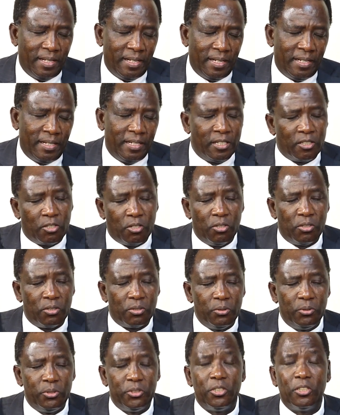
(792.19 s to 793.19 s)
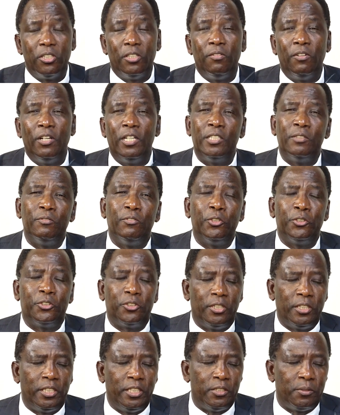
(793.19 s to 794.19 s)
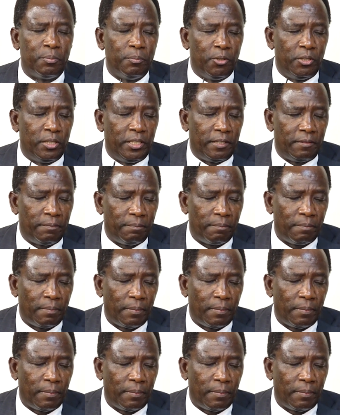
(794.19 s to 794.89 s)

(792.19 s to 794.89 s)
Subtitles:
And in conclusion of our devotion this morning,